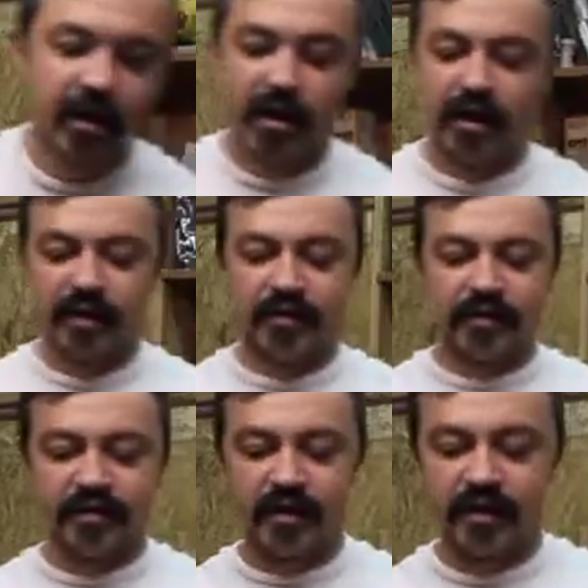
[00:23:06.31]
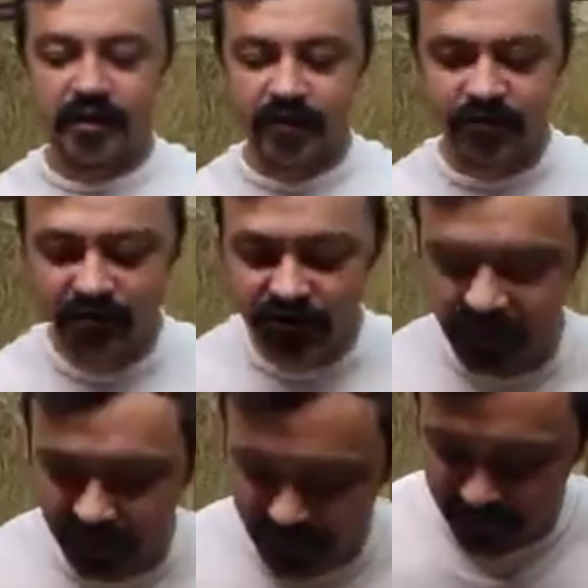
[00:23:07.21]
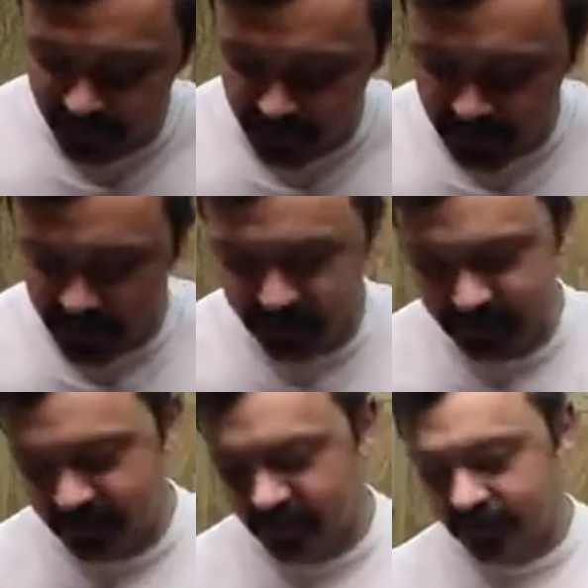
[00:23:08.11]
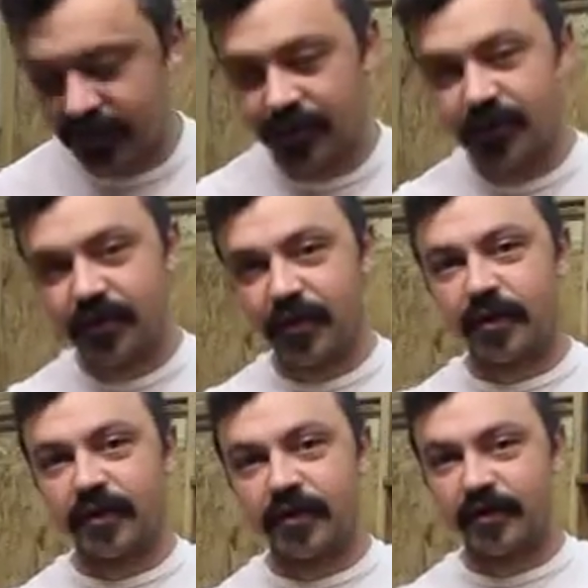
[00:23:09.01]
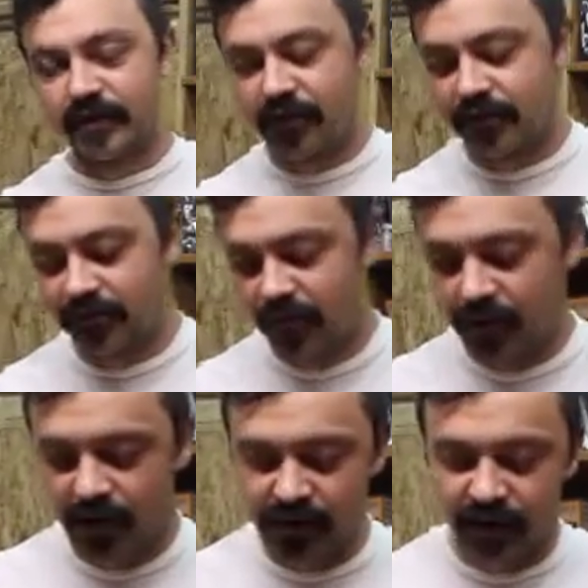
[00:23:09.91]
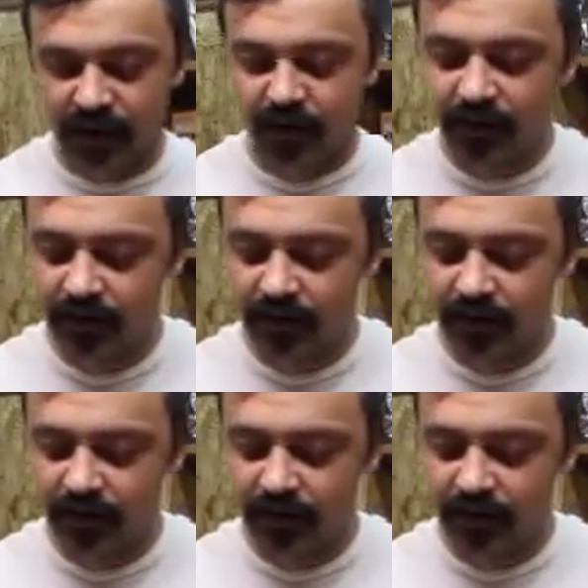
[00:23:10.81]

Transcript: And I'd set this channel to be exactly the thickness of the binding